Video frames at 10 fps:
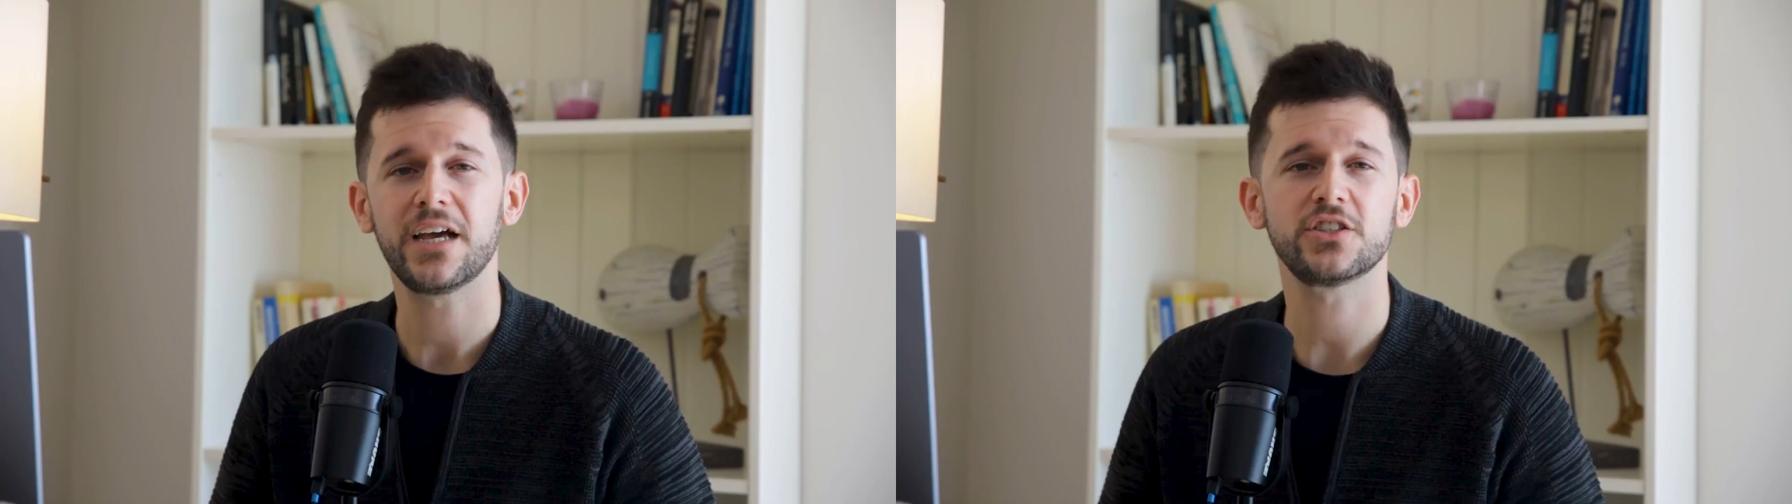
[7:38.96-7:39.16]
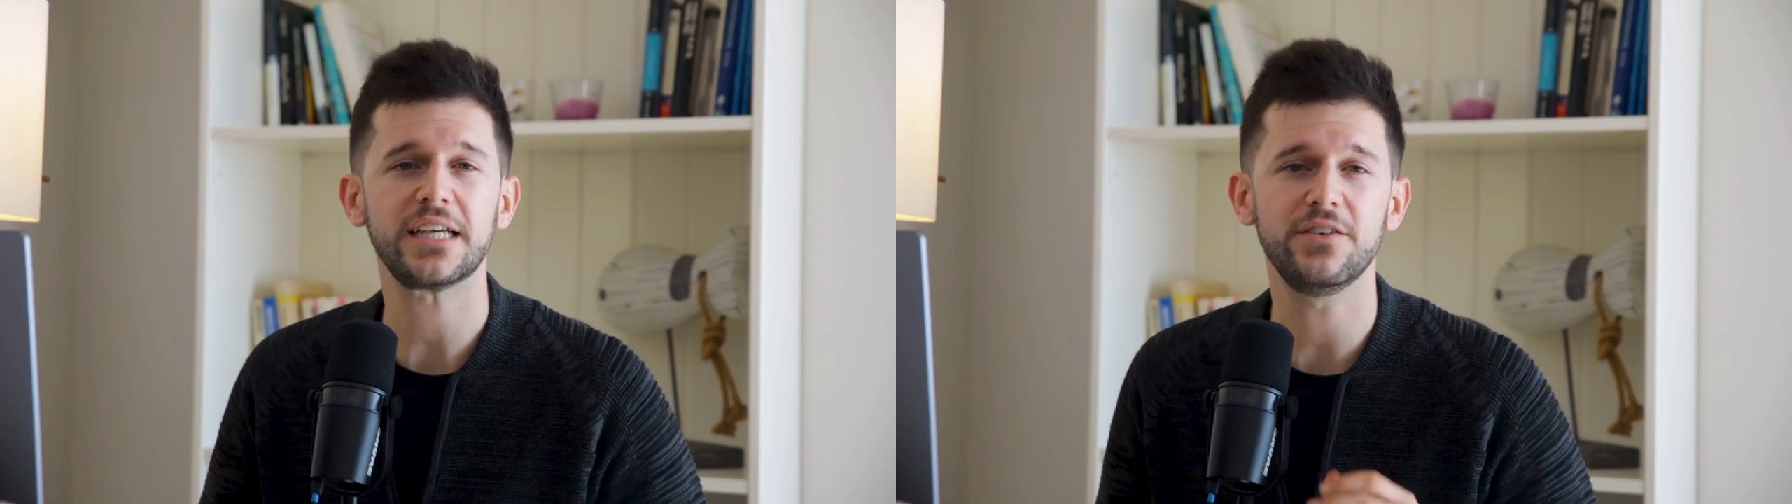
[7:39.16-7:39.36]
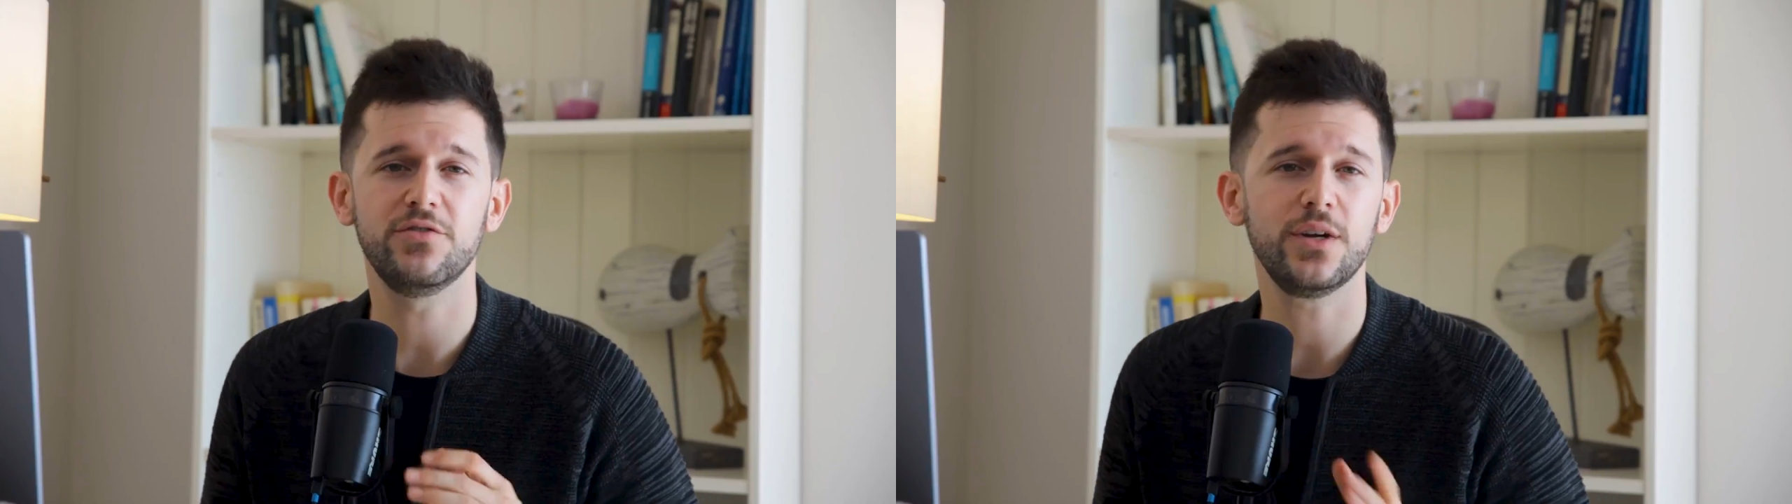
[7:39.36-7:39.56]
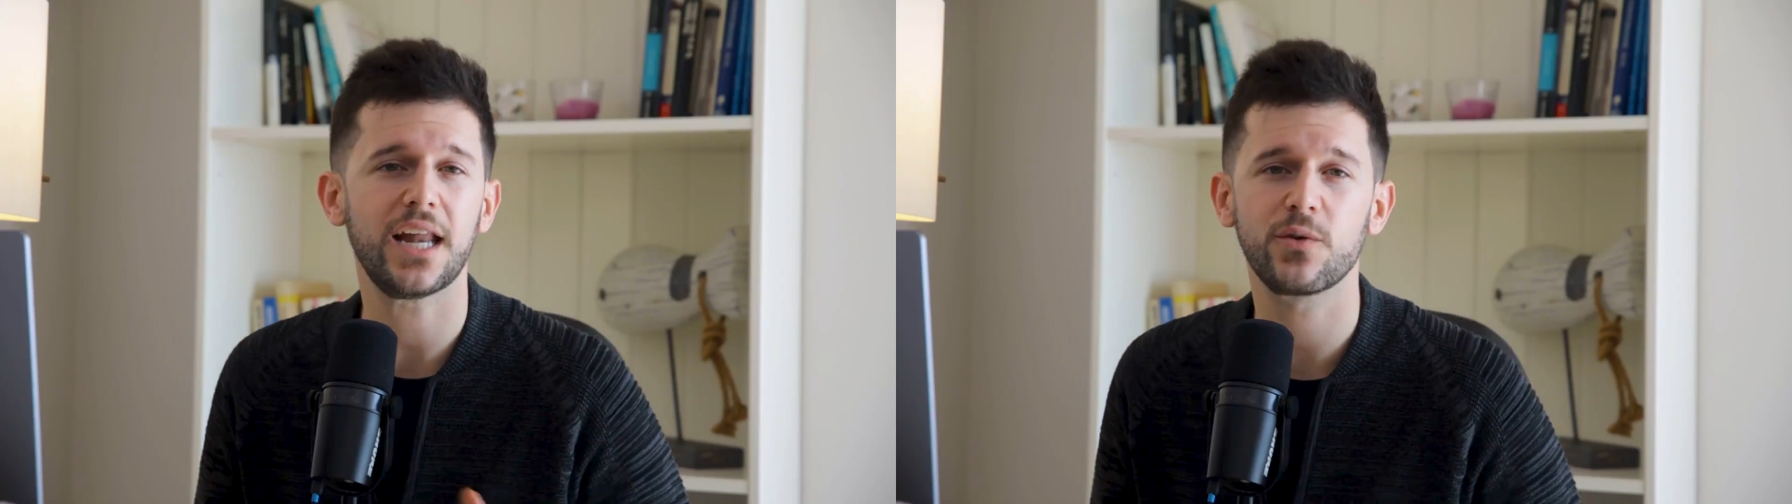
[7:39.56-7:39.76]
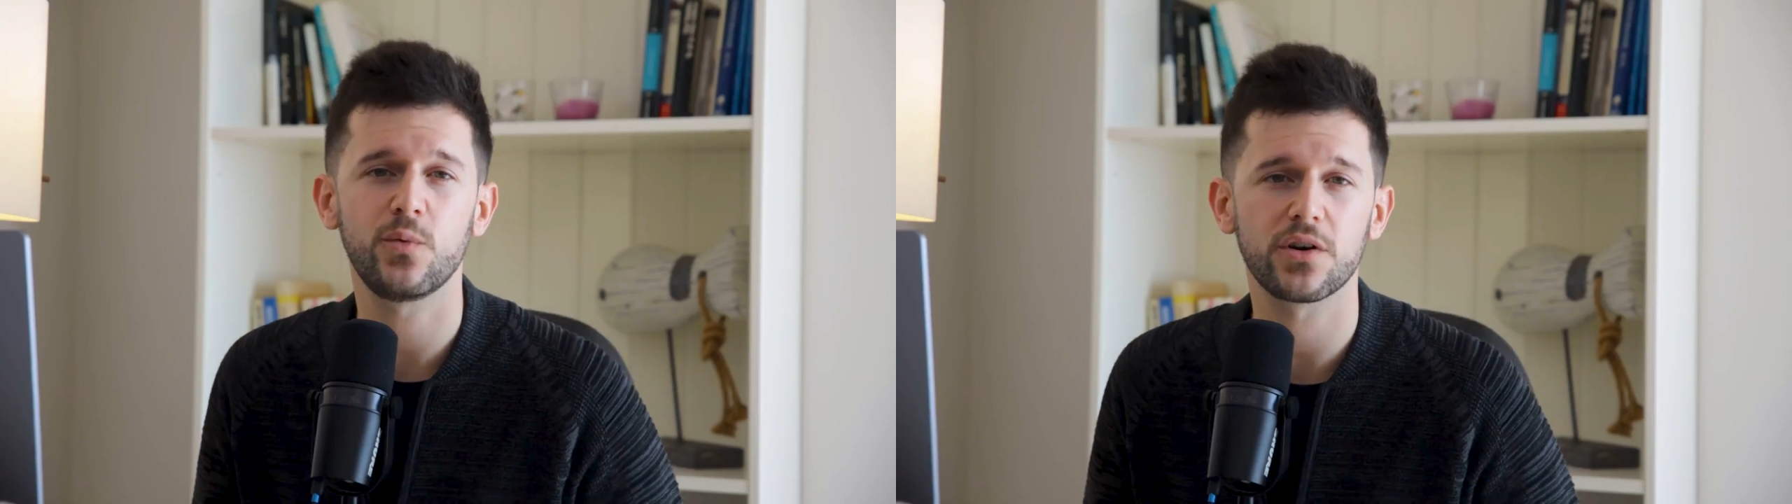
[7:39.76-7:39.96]
Because if we
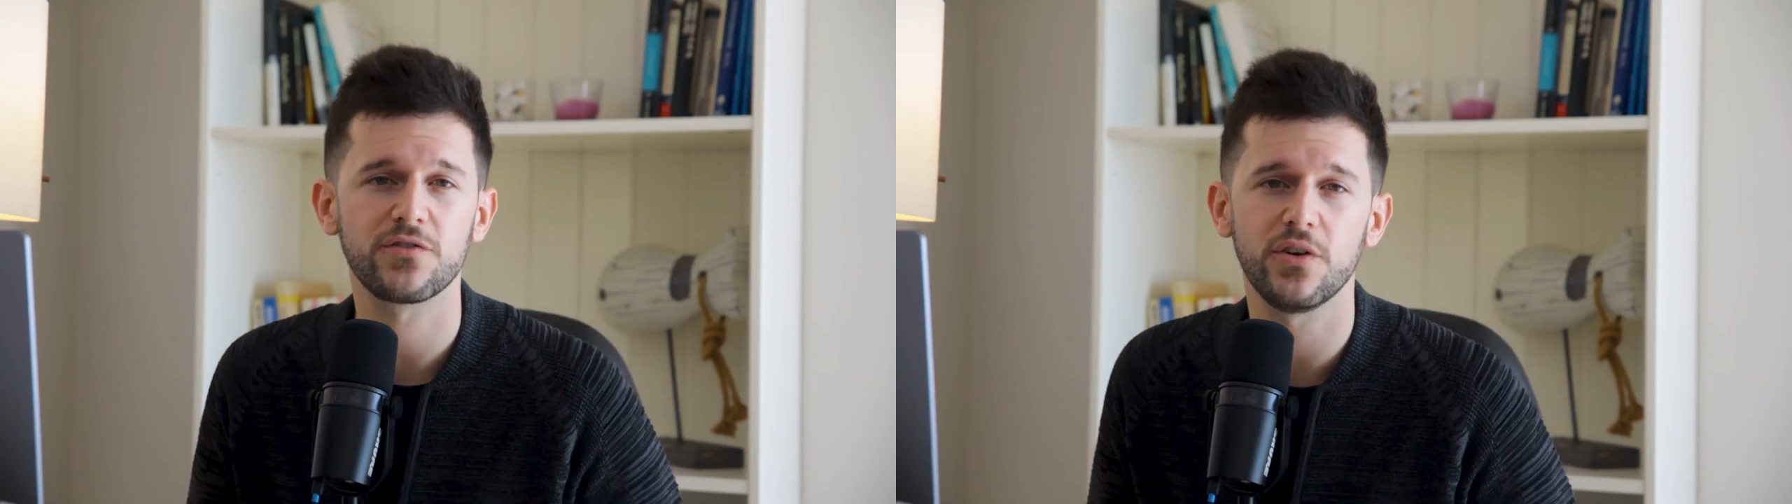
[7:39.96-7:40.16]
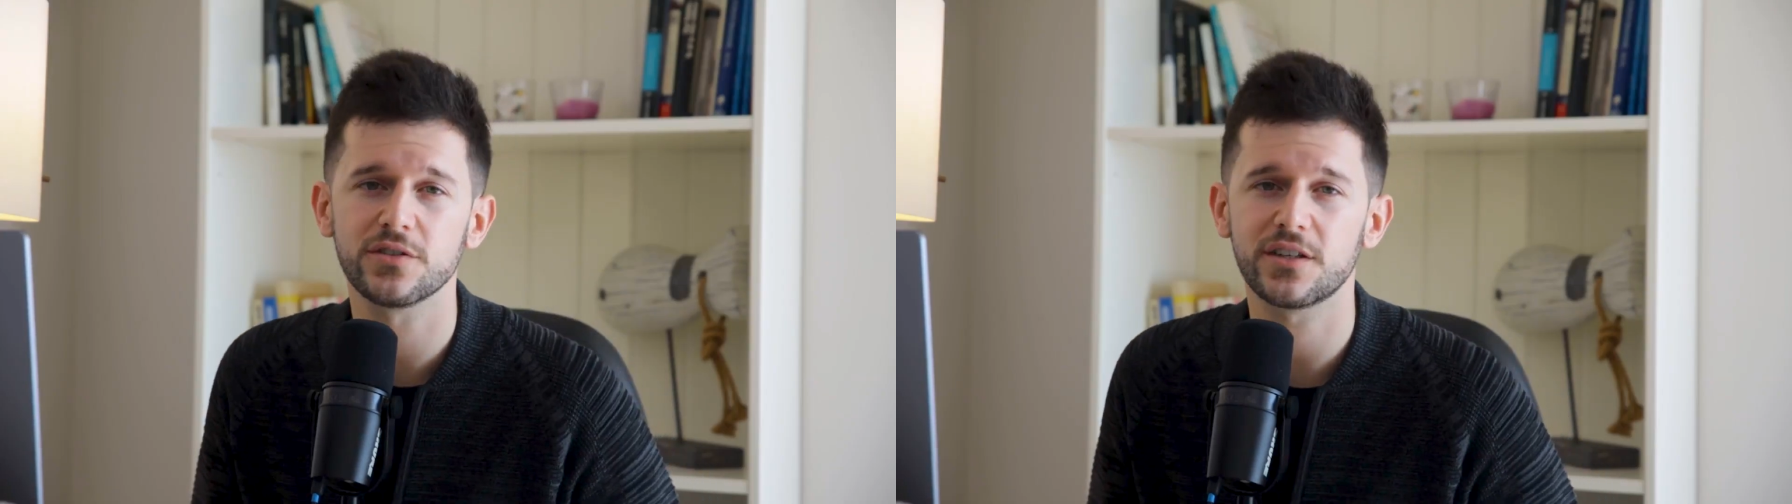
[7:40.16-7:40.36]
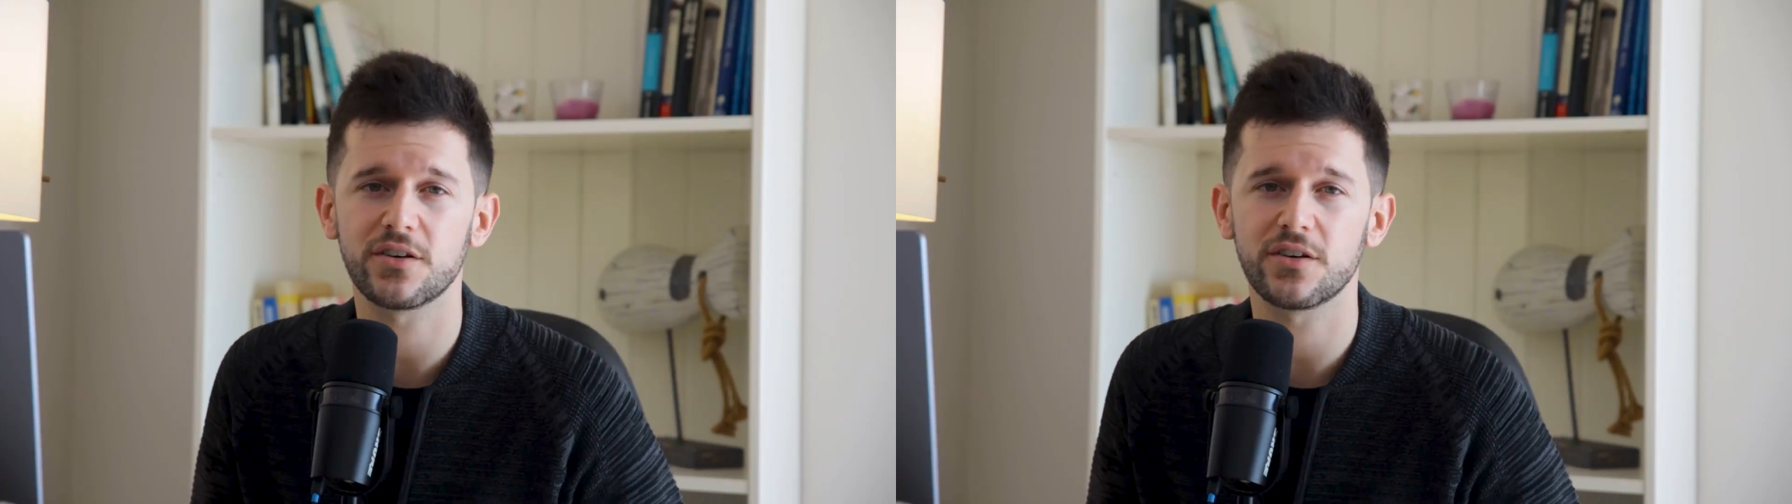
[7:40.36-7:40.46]
lack workflows